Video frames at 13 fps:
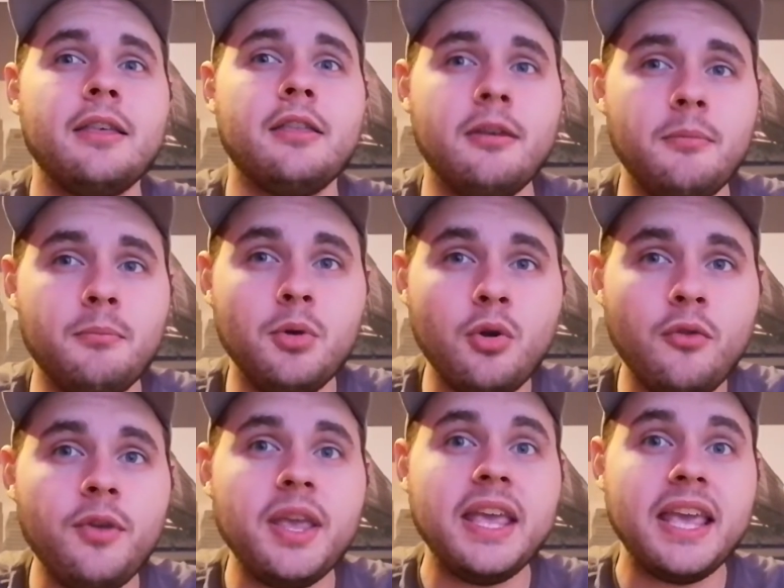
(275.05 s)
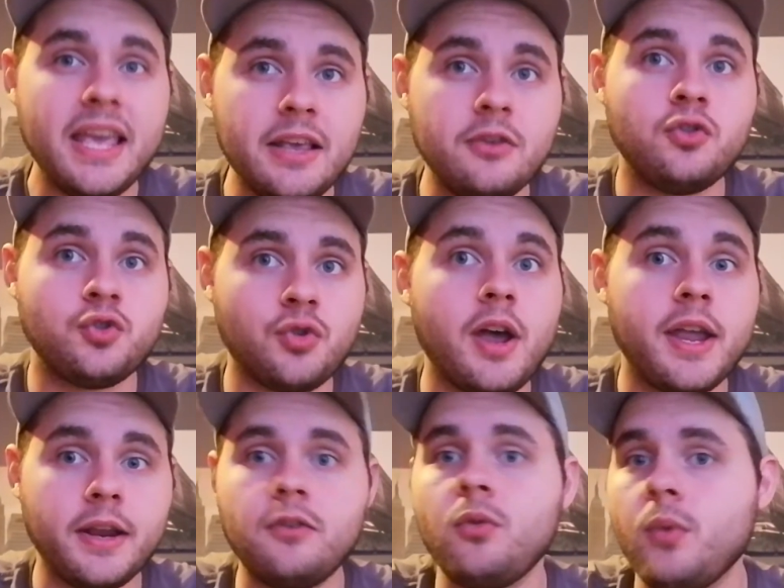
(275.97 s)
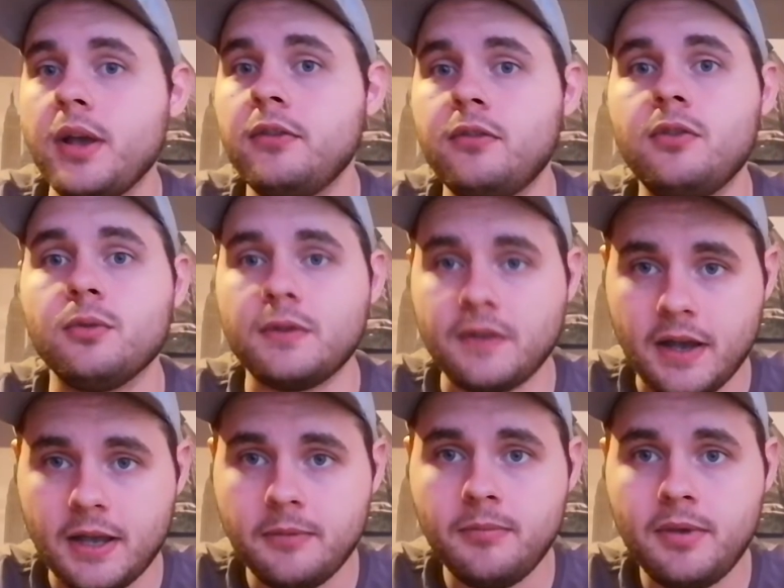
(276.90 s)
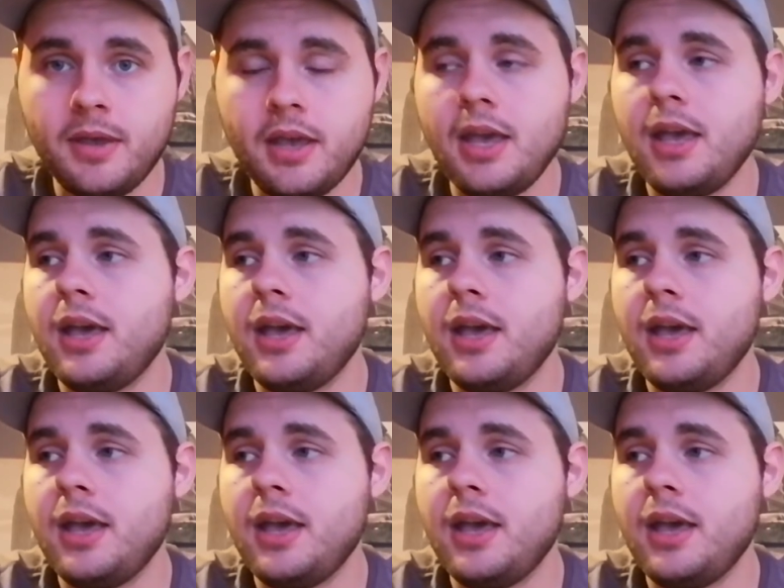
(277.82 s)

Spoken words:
the movie is trying to waste your time.